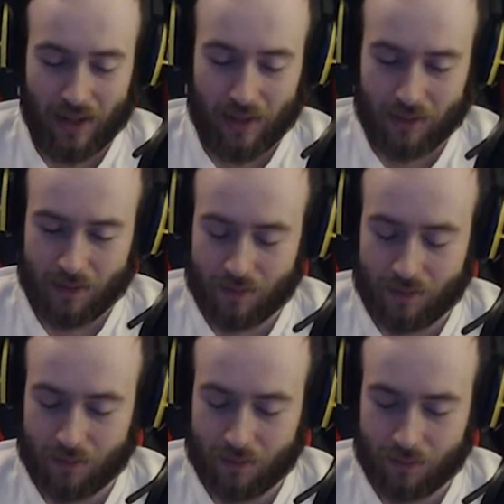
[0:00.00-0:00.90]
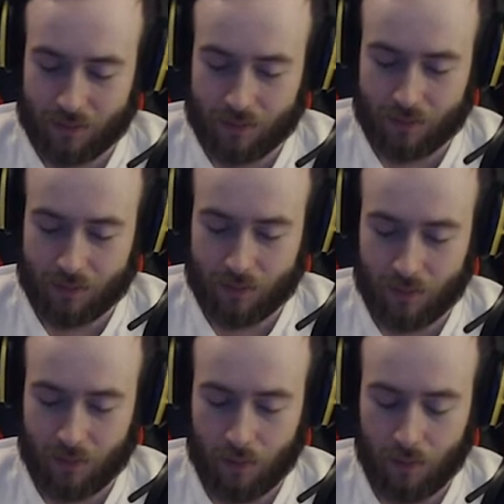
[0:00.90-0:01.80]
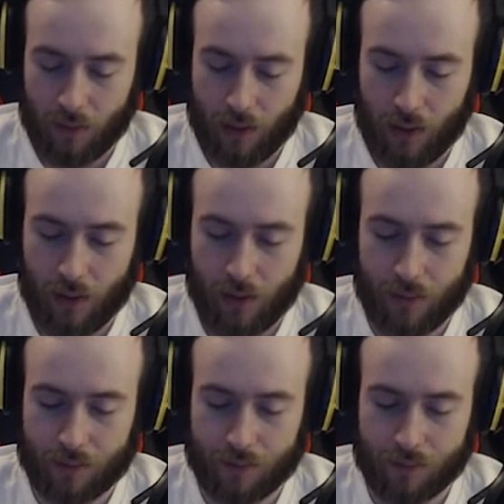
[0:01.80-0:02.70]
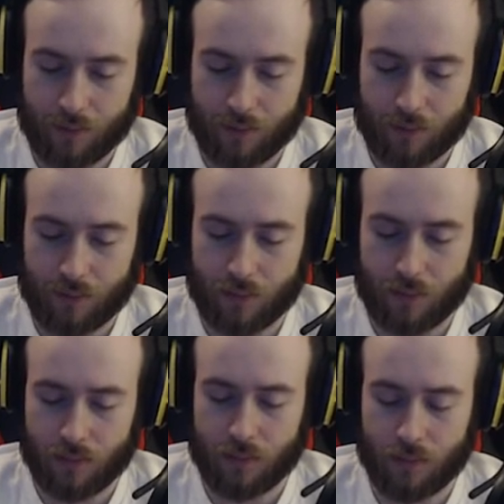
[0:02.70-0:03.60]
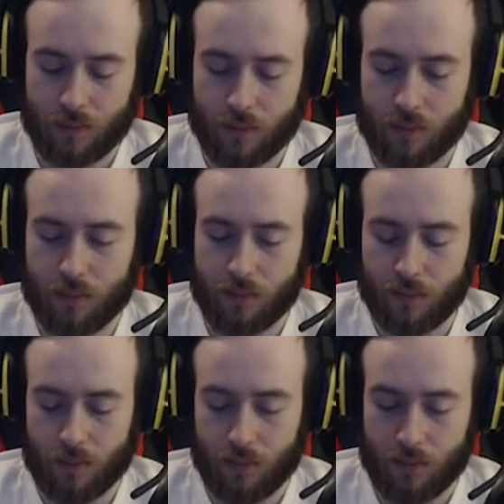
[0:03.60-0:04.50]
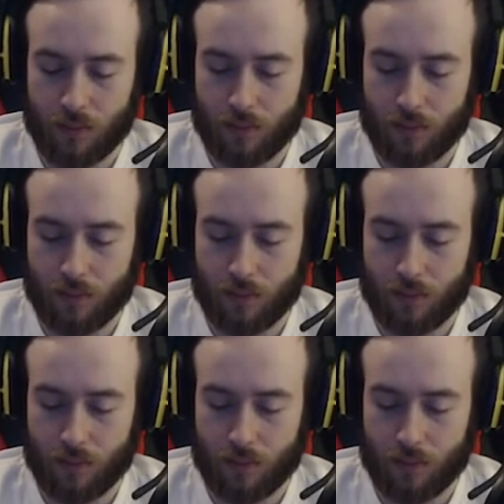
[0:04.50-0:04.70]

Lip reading: [no speech]